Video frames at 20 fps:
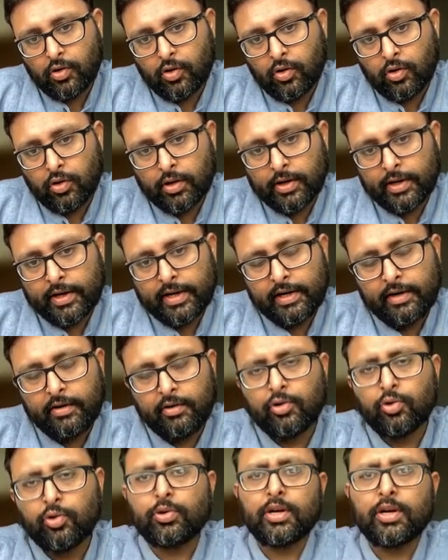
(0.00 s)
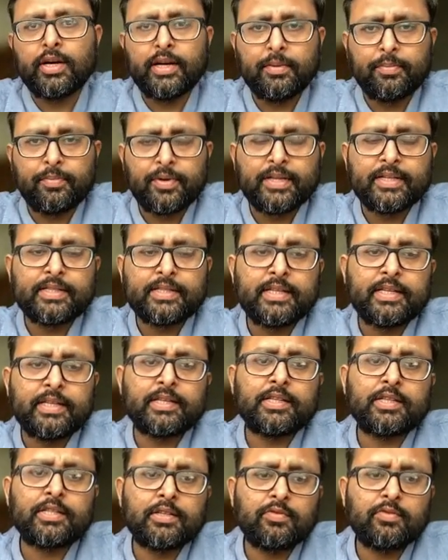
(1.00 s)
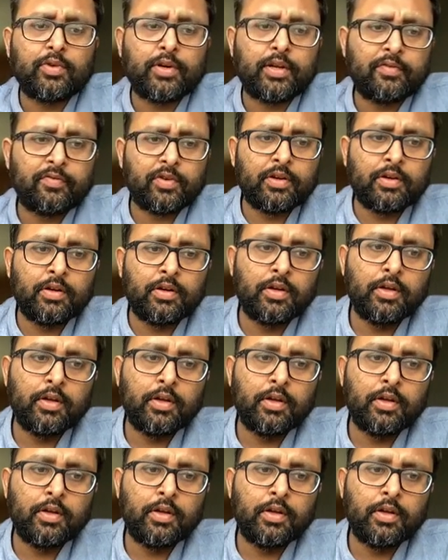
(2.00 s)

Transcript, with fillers: or total depreciation, whatever,